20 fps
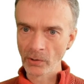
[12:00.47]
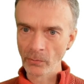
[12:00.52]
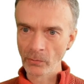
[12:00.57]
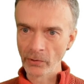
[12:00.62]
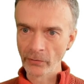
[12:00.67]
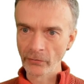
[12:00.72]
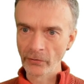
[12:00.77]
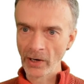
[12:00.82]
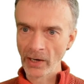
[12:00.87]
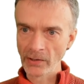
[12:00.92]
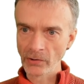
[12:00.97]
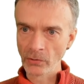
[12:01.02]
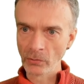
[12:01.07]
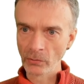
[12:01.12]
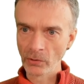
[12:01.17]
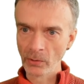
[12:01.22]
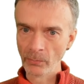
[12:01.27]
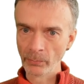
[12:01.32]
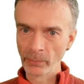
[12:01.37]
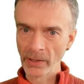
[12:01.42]
with fractal
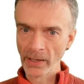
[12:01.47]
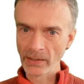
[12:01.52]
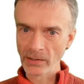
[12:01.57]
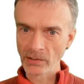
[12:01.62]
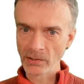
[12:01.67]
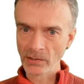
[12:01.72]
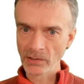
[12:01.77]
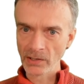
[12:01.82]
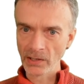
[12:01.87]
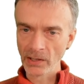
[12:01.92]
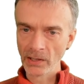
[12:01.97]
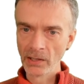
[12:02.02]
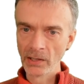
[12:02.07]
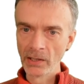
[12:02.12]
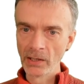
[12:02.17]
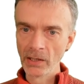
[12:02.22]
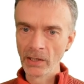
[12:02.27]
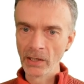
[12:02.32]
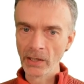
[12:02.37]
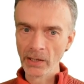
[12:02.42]
complexity
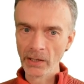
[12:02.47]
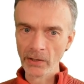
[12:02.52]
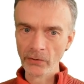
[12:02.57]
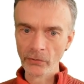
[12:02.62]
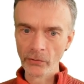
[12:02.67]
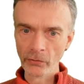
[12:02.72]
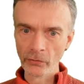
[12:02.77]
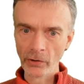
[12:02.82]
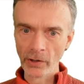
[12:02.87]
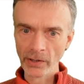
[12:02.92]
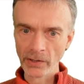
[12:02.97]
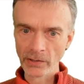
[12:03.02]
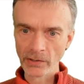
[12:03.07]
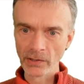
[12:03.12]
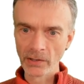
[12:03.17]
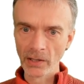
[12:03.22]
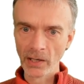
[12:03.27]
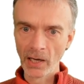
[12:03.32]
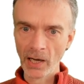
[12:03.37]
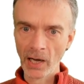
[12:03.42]
in the
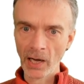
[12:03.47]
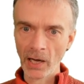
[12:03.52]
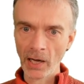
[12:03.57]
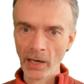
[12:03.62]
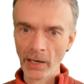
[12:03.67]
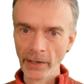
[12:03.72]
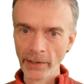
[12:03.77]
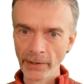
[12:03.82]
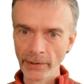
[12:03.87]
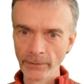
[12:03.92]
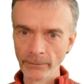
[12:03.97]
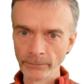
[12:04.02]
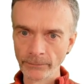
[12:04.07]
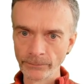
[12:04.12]
right eye.